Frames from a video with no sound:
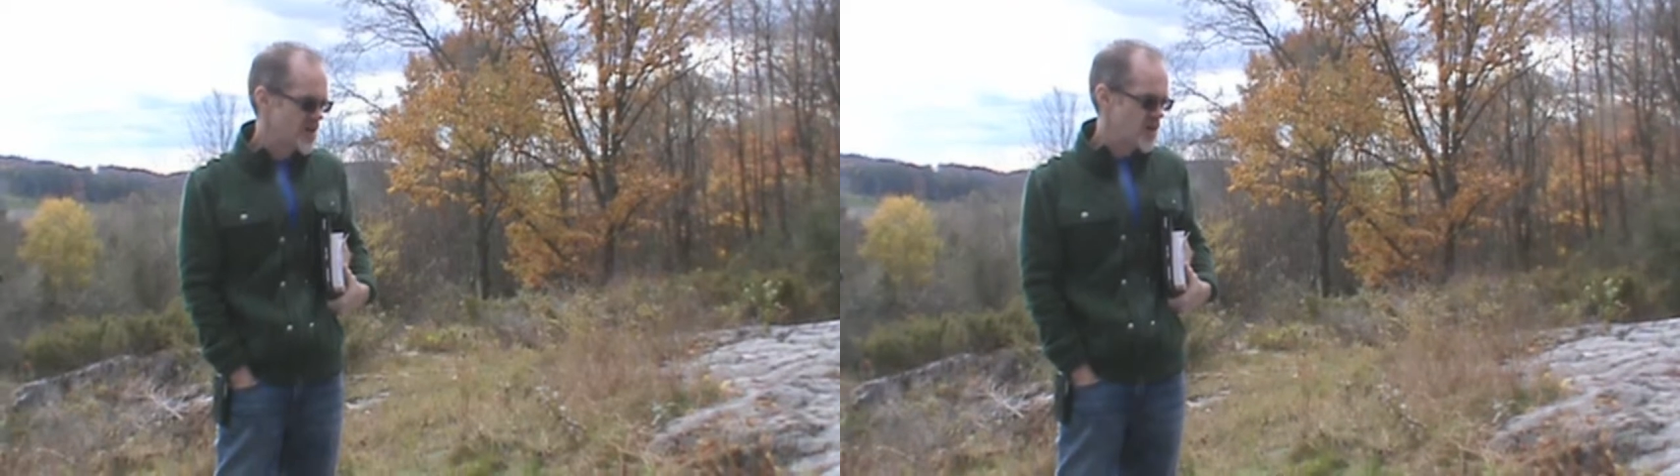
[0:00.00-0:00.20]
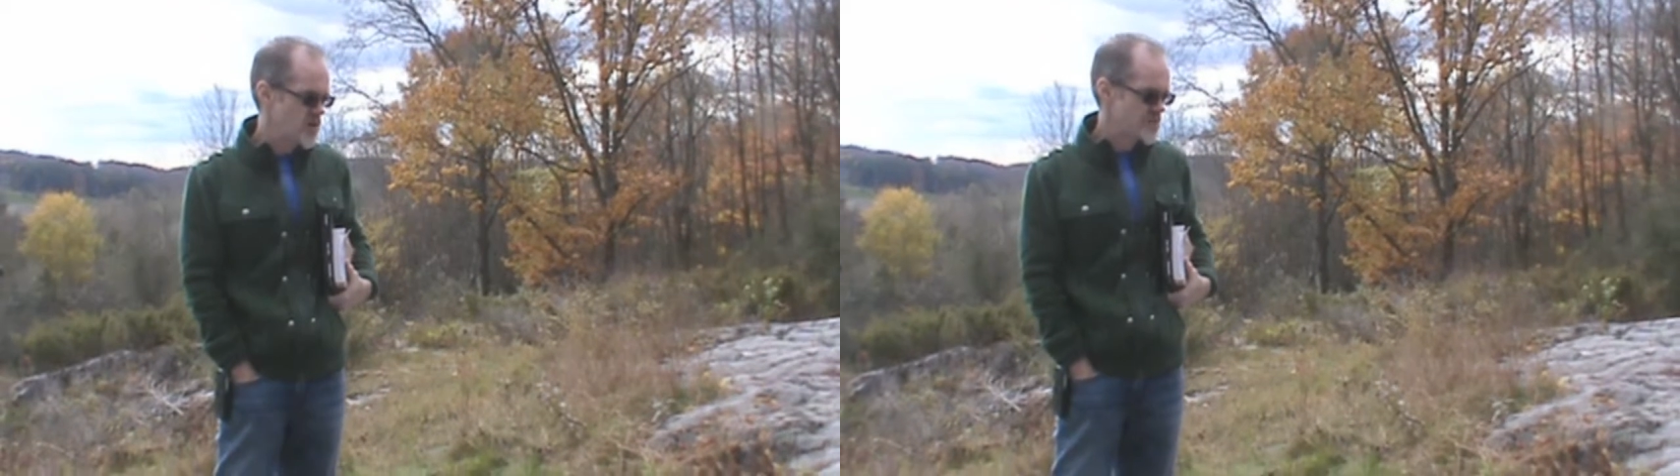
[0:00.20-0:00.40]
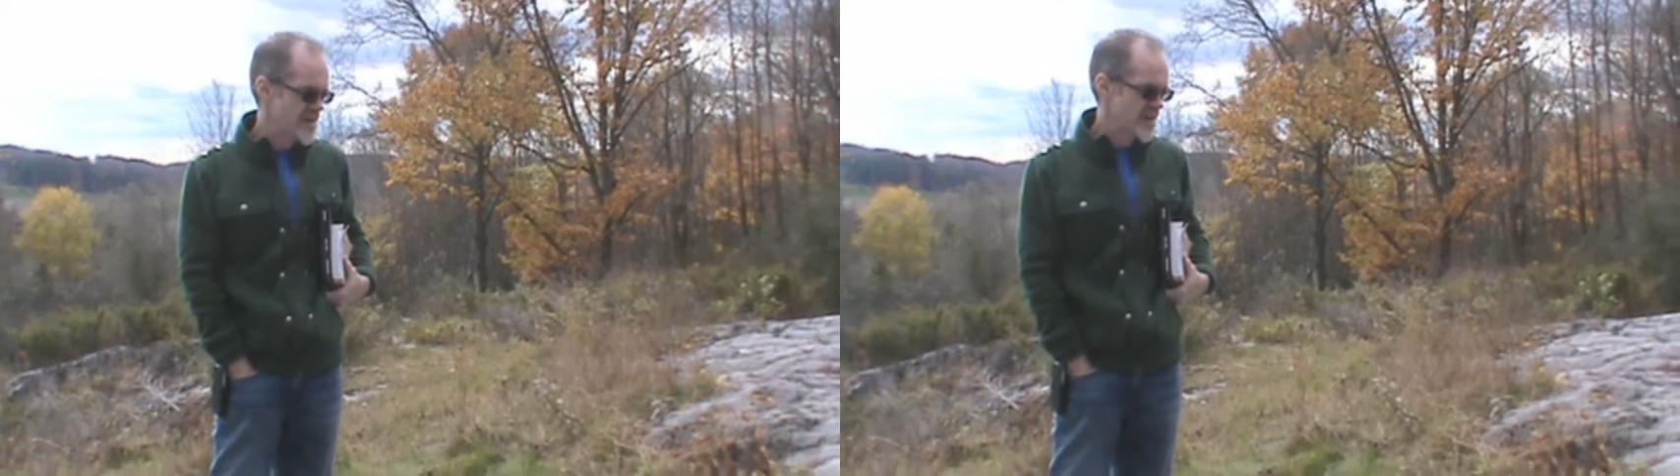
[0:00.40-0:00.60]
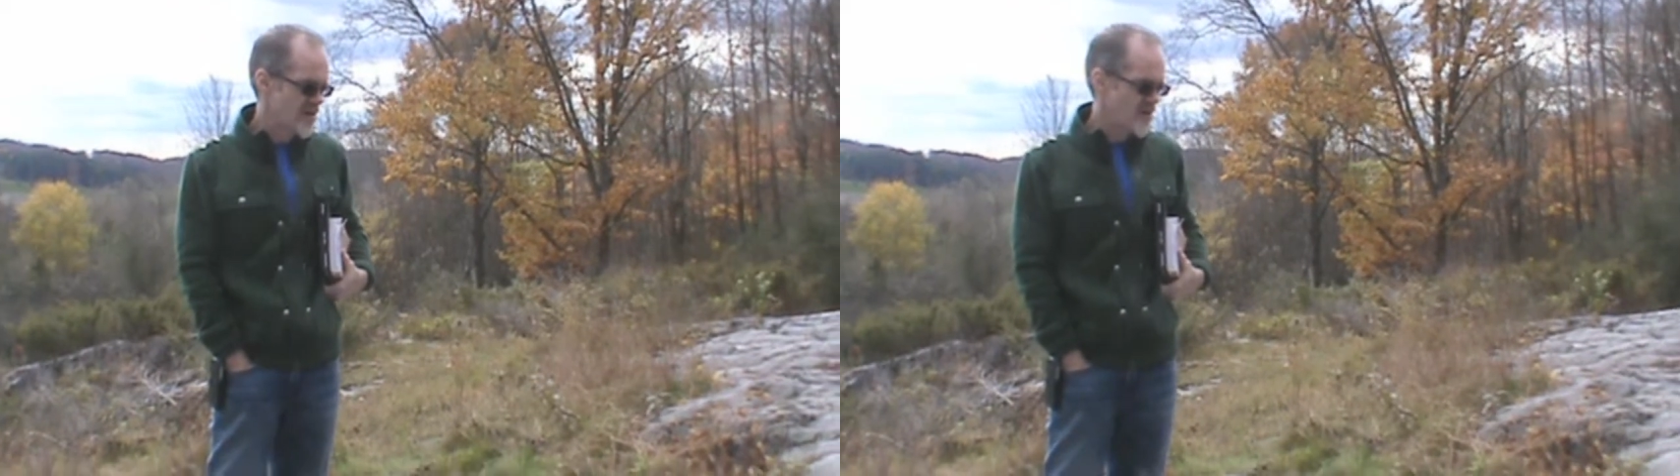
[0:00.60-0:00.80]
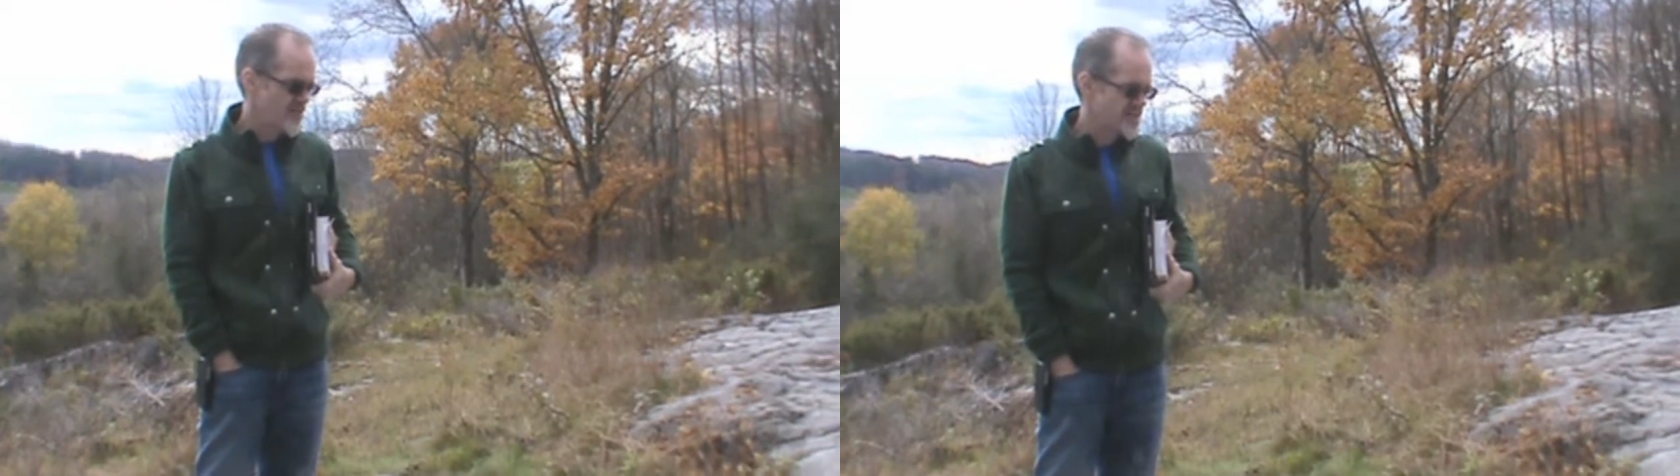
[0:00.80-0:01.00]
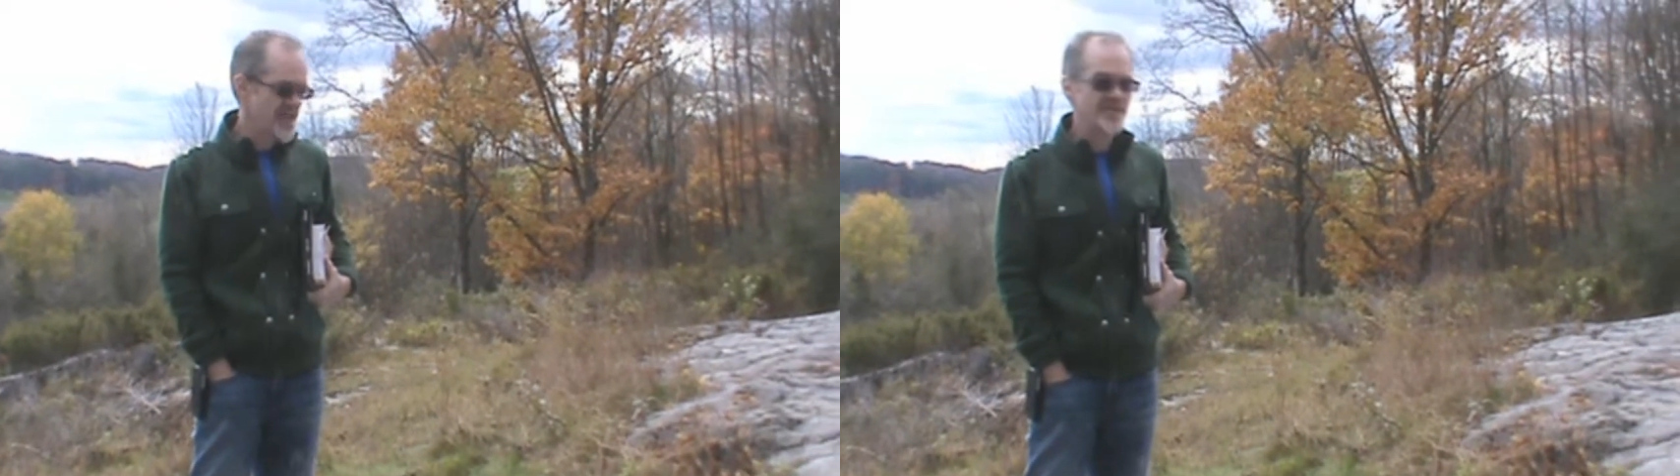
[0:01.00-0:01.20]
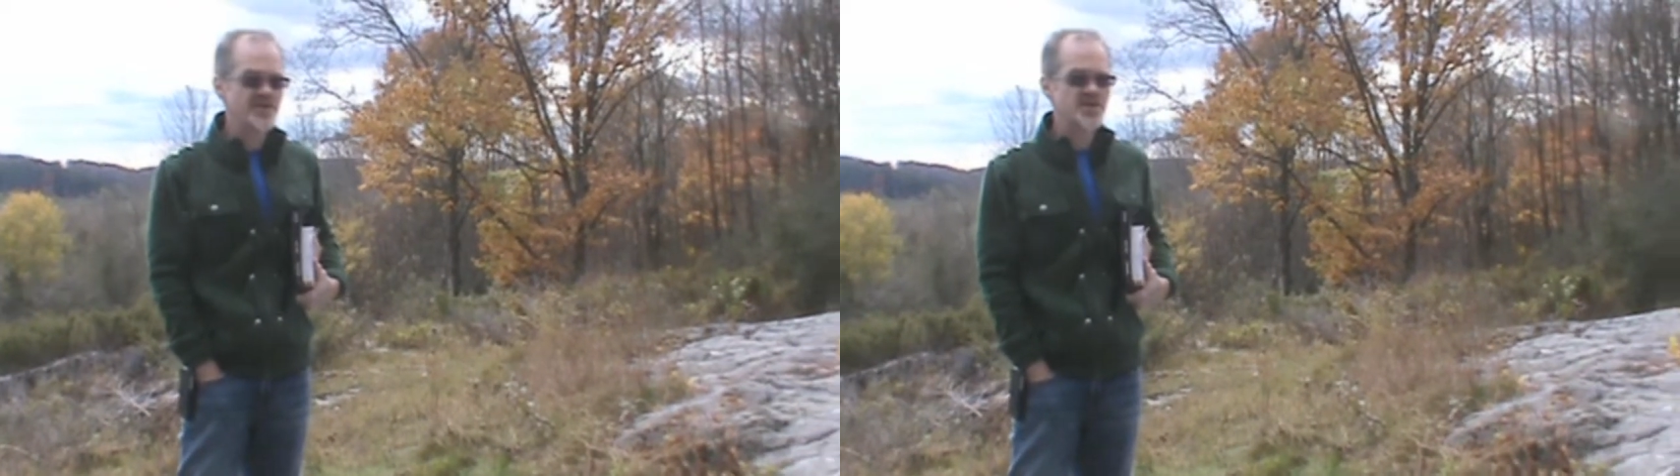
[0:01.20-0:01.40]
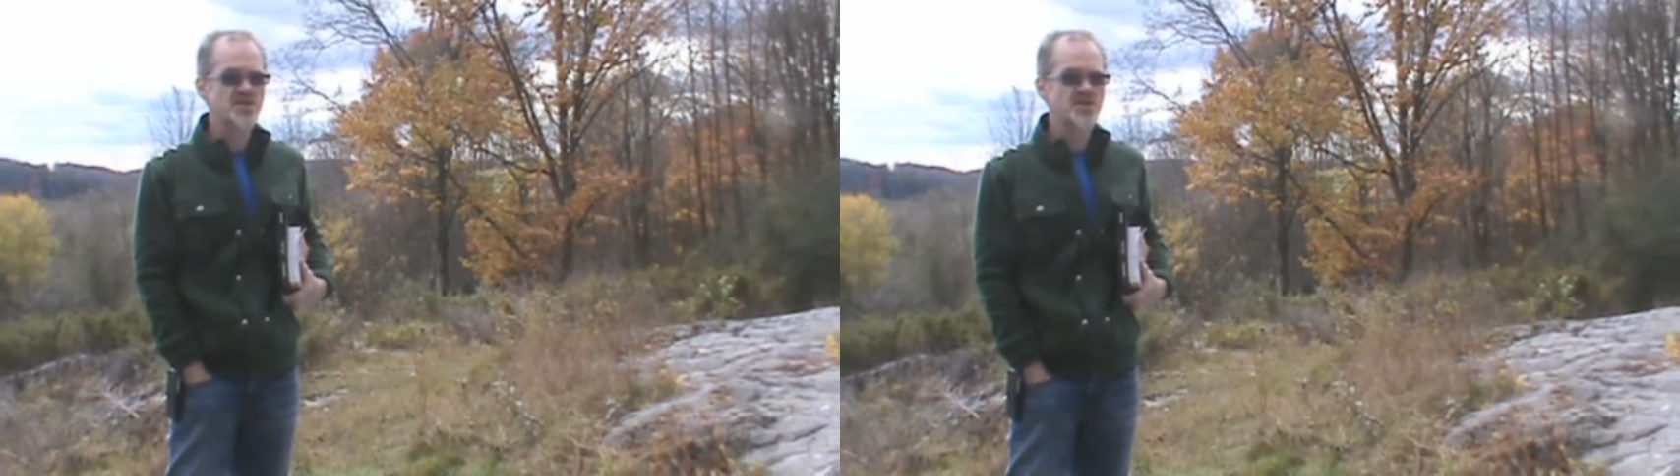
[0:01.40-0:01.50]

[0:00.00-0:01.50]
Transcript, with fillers: know that on the day of the